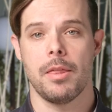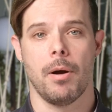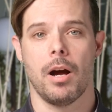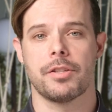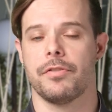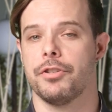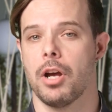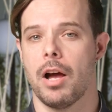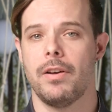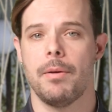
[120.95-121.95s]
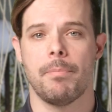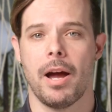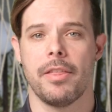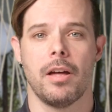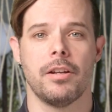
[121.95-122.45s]
of the box for Java,
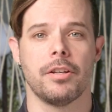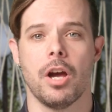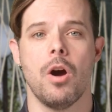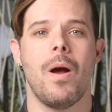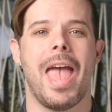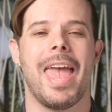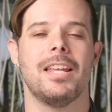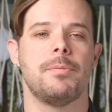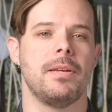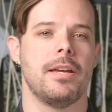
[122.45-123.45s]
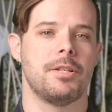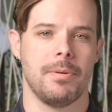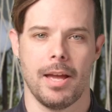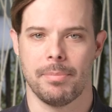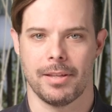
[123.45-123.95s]
Python, Go, and
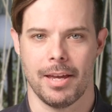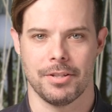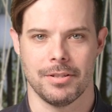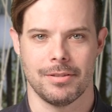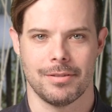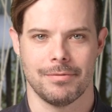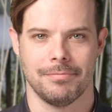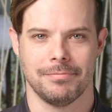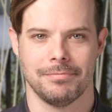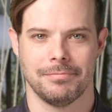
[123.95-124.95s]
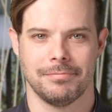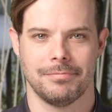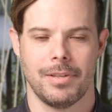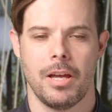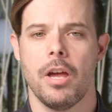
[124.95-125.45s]
PHP applications.
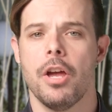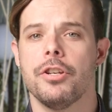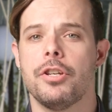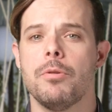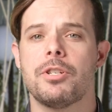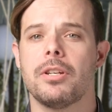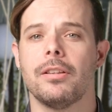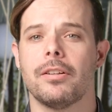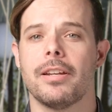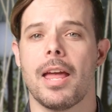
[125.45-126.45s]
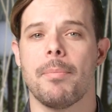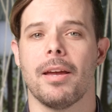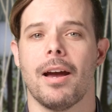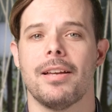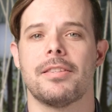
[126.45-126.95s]
Two machine learning
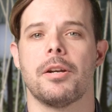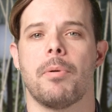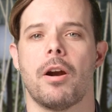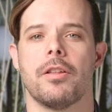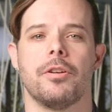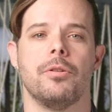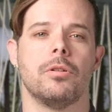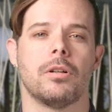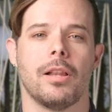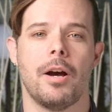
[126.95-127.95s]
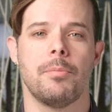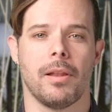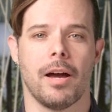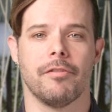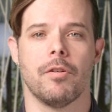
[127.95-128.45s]
APIs that are part of the Google Cloud
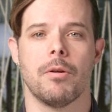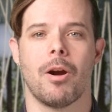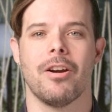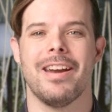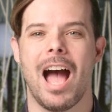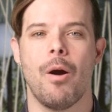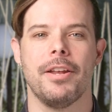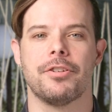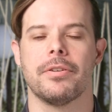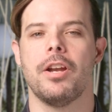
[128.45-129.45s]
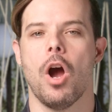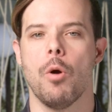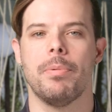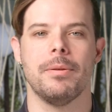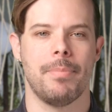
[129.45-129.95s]
Platform are now entering
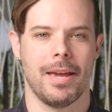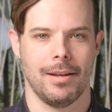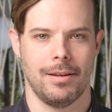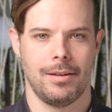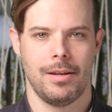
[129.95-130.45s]
open beta.